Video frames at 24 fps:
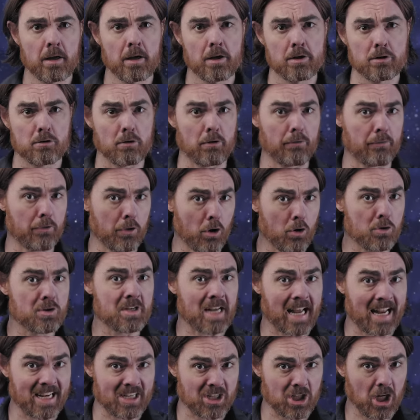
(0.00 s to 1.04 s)
So if those
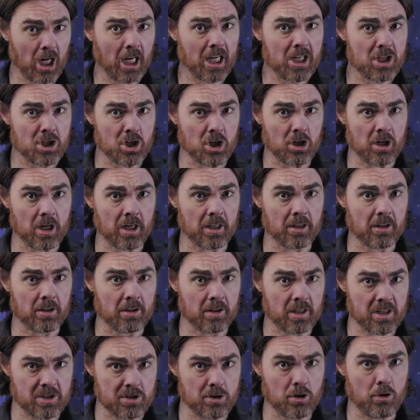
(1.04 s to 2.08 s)
aren't changing, and
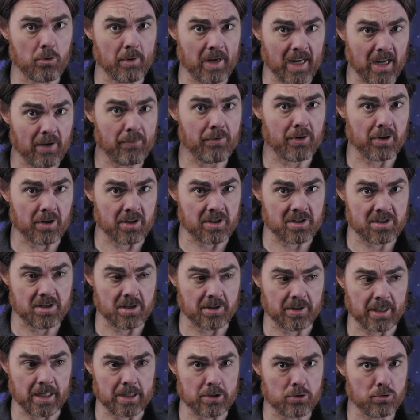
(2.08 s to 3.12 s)
there's no evidence
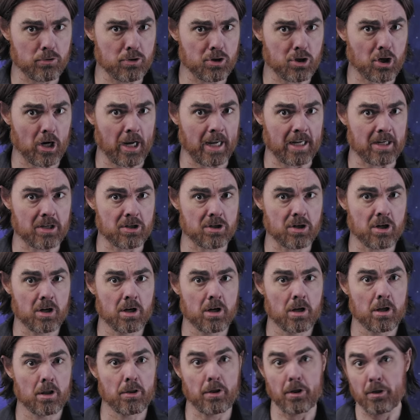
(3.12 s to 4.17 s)
that they do change,
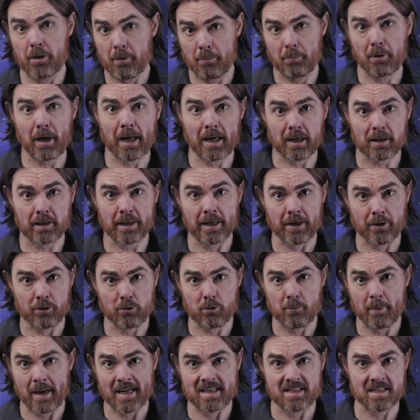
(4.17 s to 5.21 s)
then the Planck length
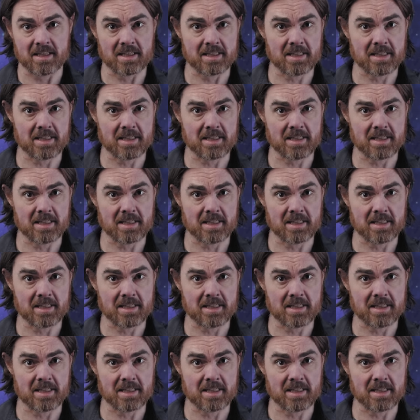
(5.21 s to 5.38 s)
remains the